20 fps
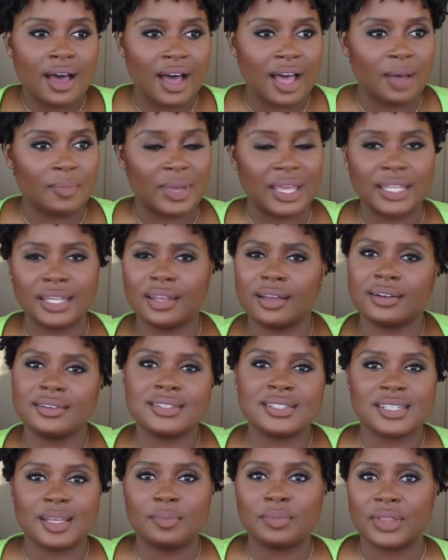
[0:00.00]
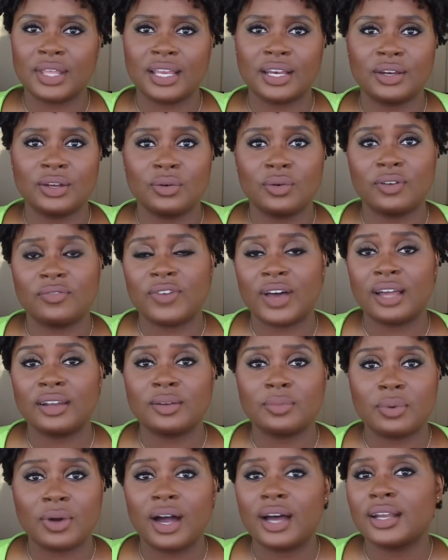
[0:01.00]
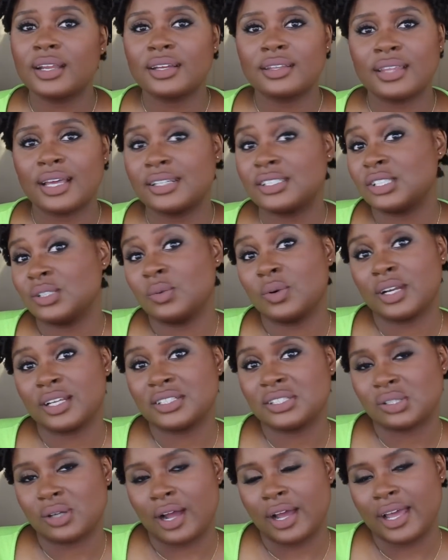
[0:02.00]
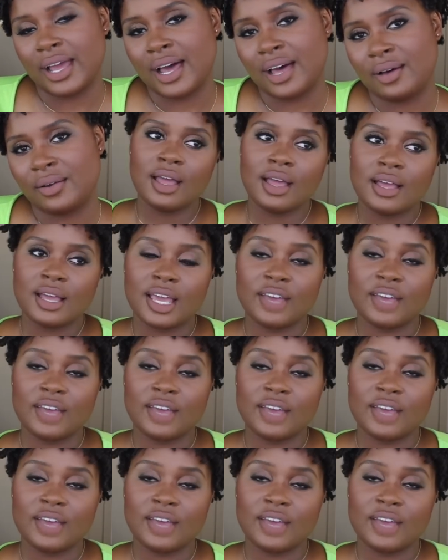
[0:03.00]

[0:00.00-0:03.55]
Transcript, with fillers: um, and learned something new and found a product that you want to try out.